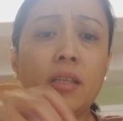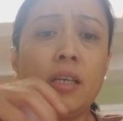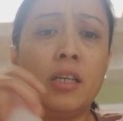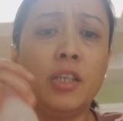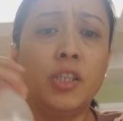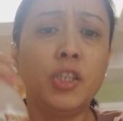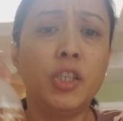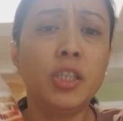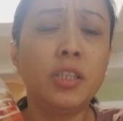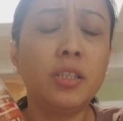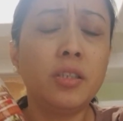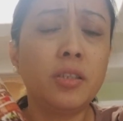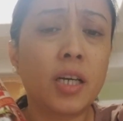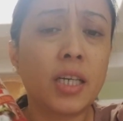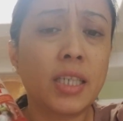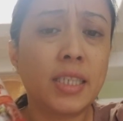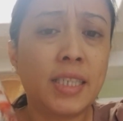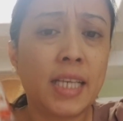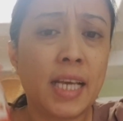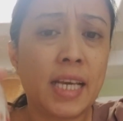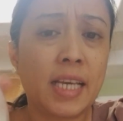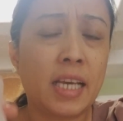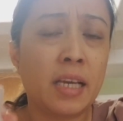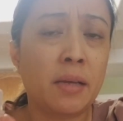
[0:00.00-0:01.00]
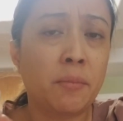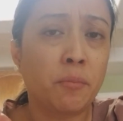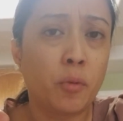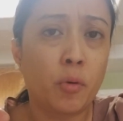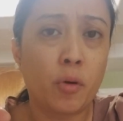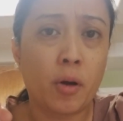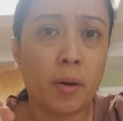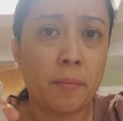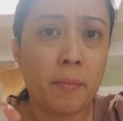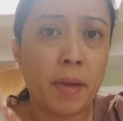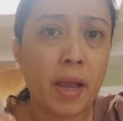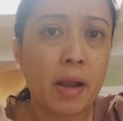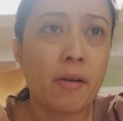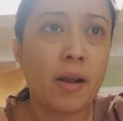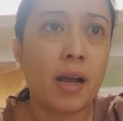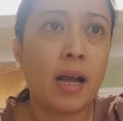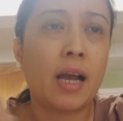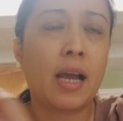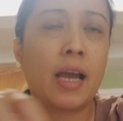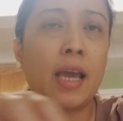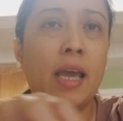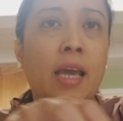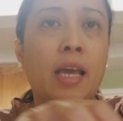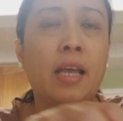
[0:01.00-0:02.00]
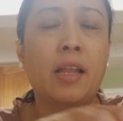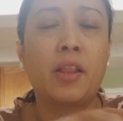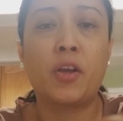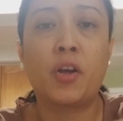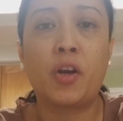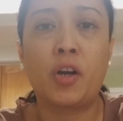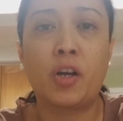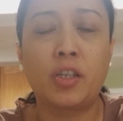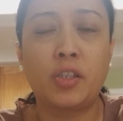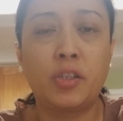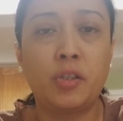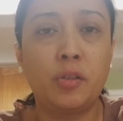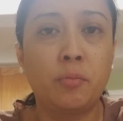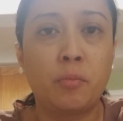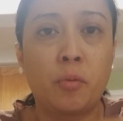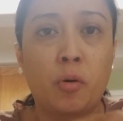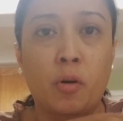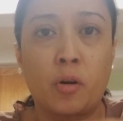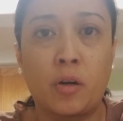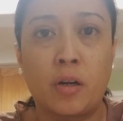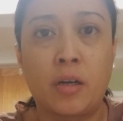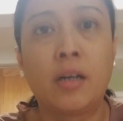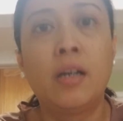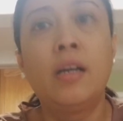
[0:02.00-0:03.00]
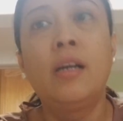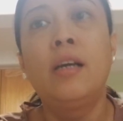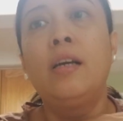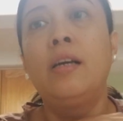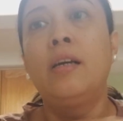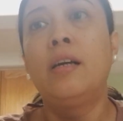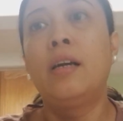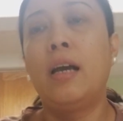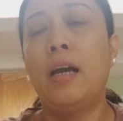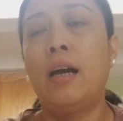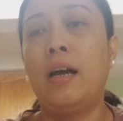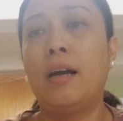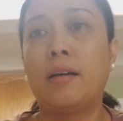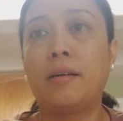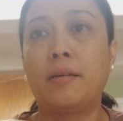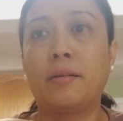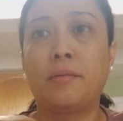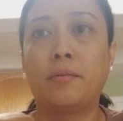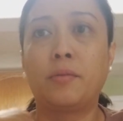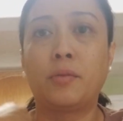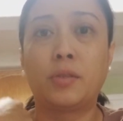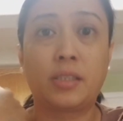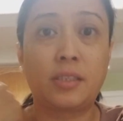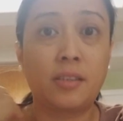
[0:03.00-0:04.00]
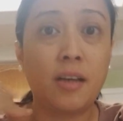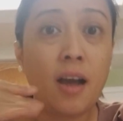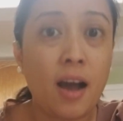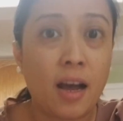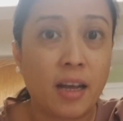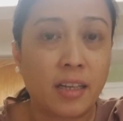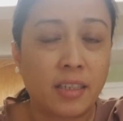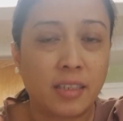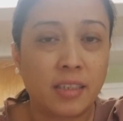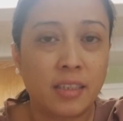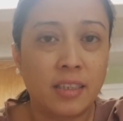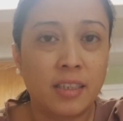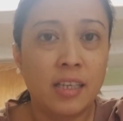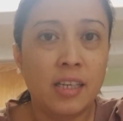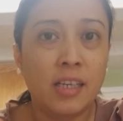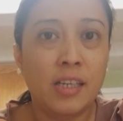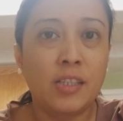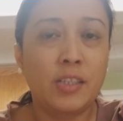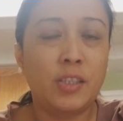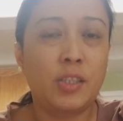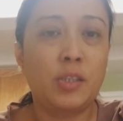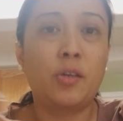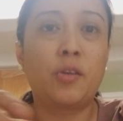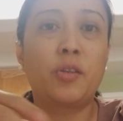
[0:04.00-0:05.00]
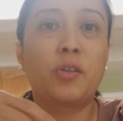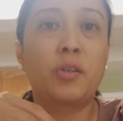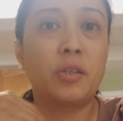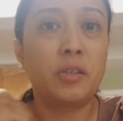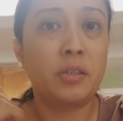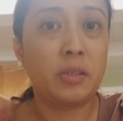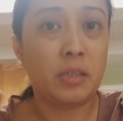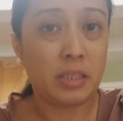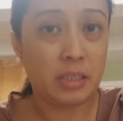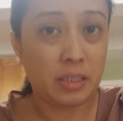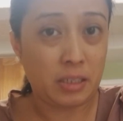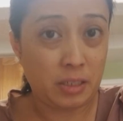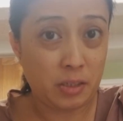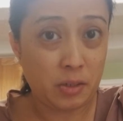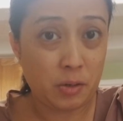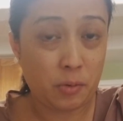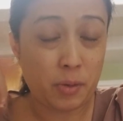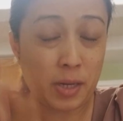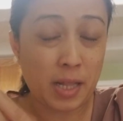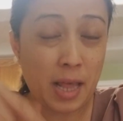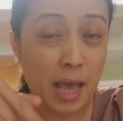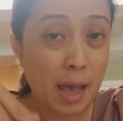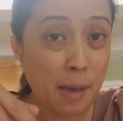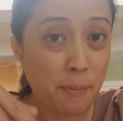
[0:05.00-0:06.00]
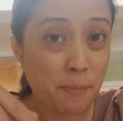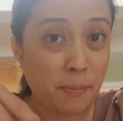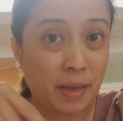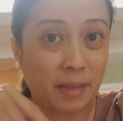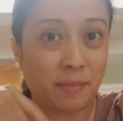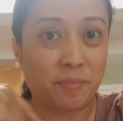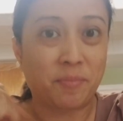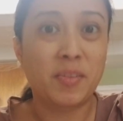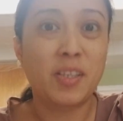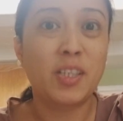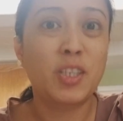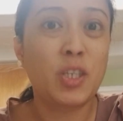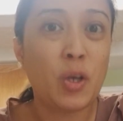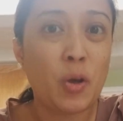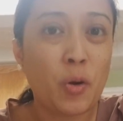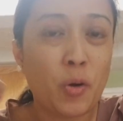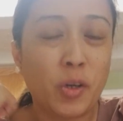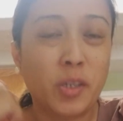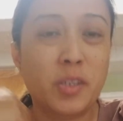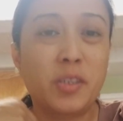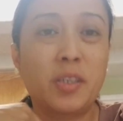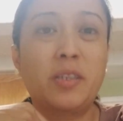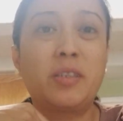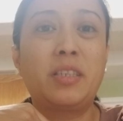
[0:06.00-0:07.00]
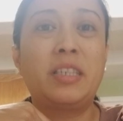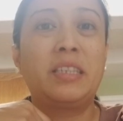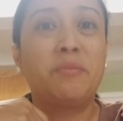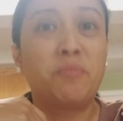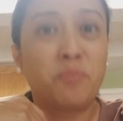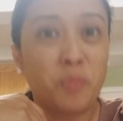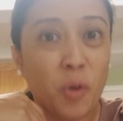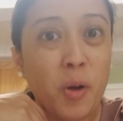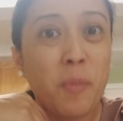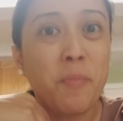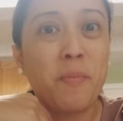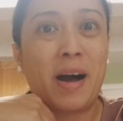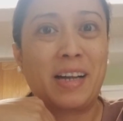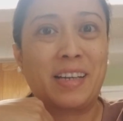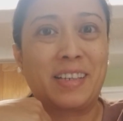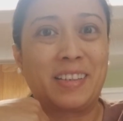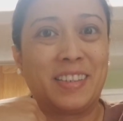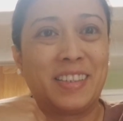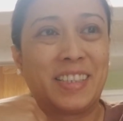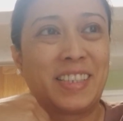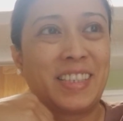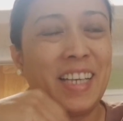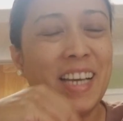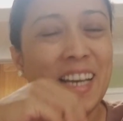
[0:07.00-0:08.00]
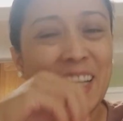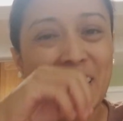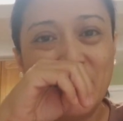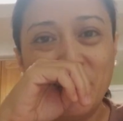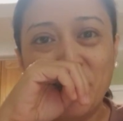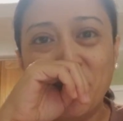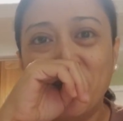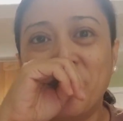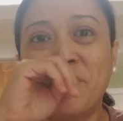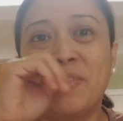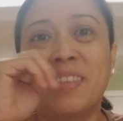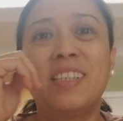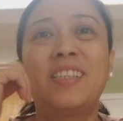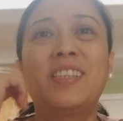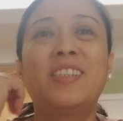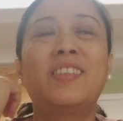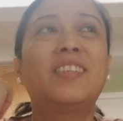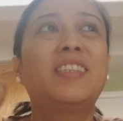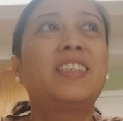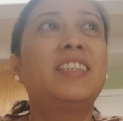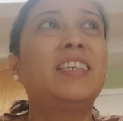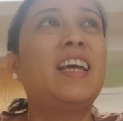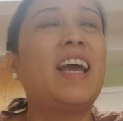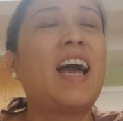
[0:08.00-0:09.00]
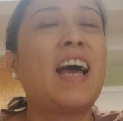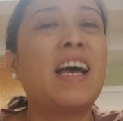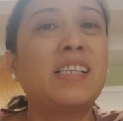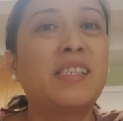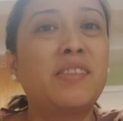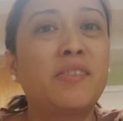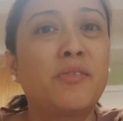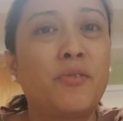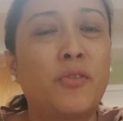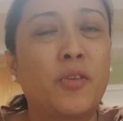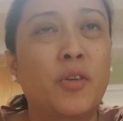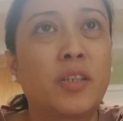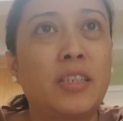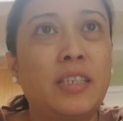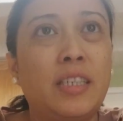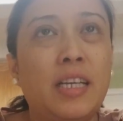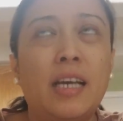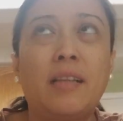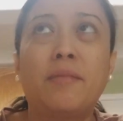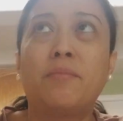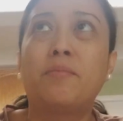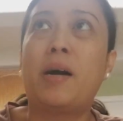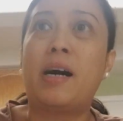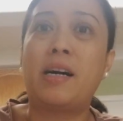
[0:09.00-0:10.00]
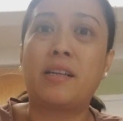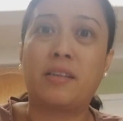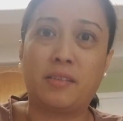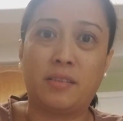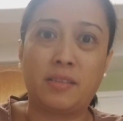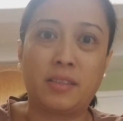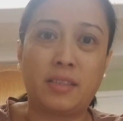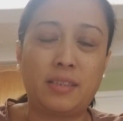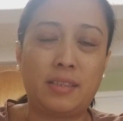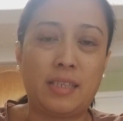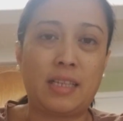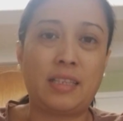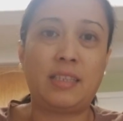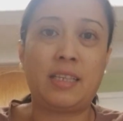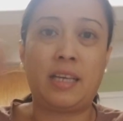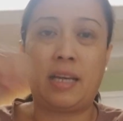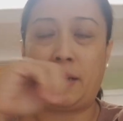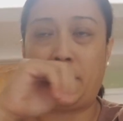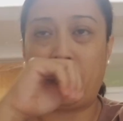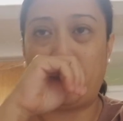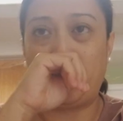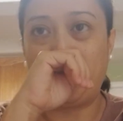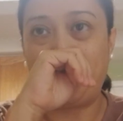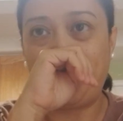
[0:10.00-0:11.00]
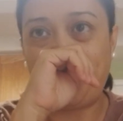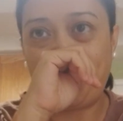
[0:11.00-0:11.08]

she started taking Buah Merah and her tumor was gone. So you know what happened? She ordered more bottles. So she asked for 10 bottles that day.